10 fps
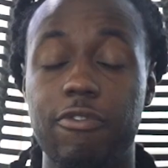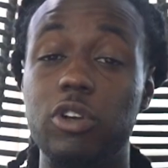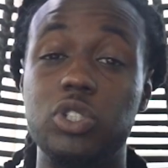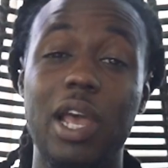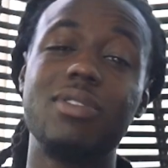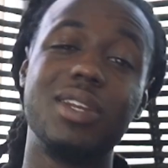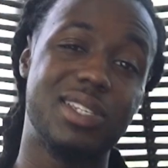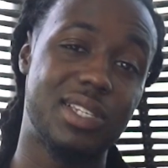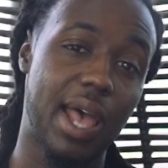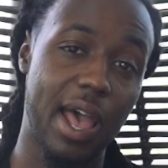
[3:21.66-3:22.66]
First, you have to
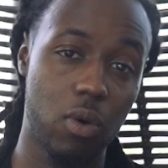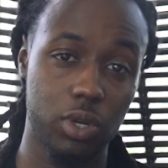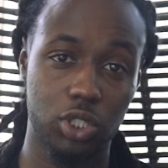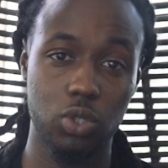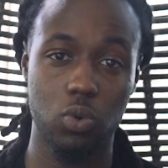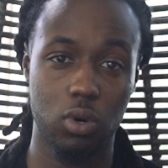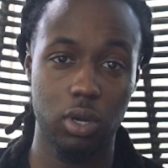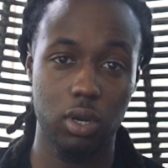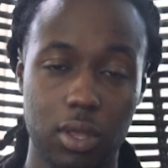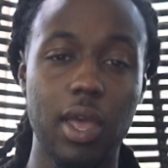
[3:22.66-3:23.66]
decide what you
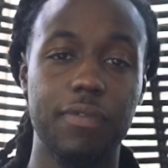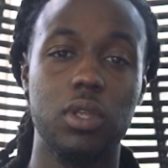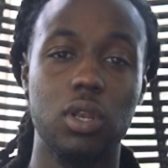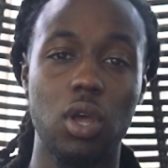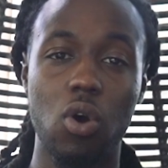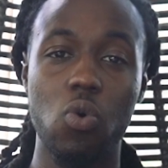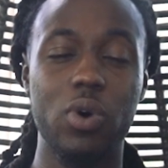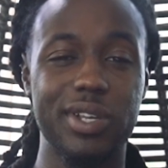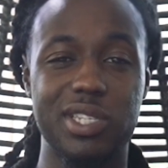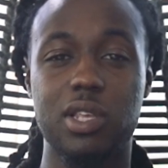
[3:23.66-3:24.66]
want. You have to know
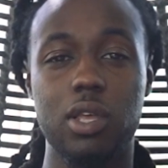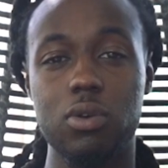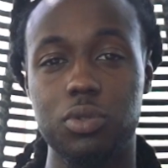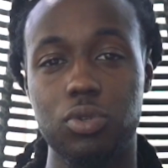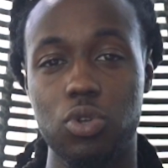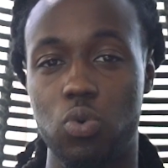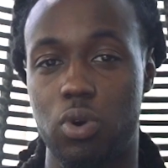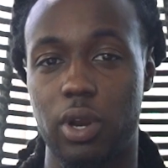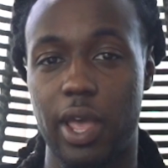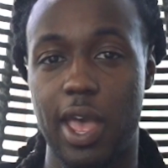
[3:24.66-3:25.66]
what skills do you want to